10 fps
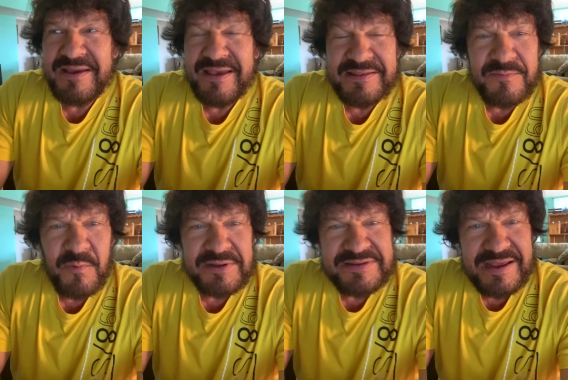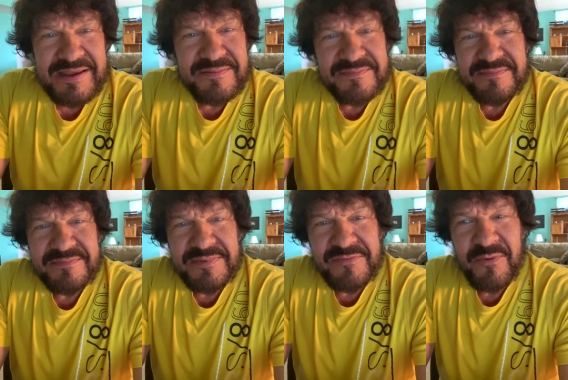and then one day
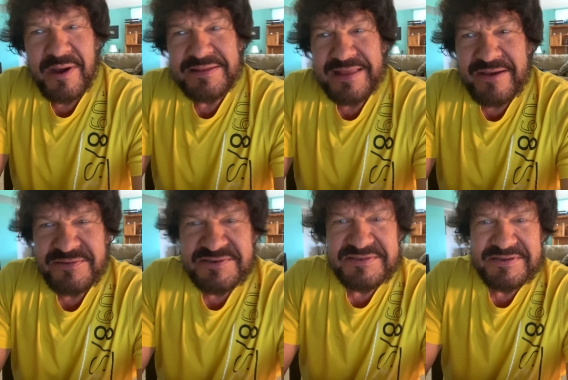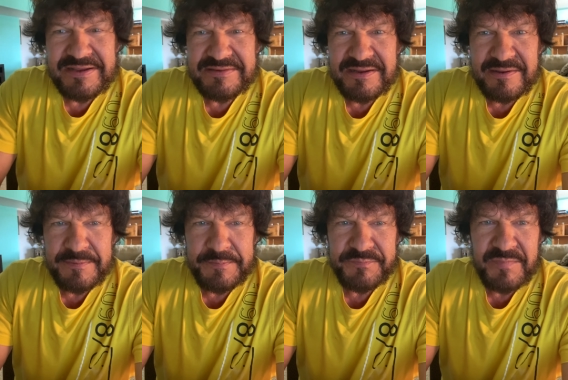before I left, she said, um,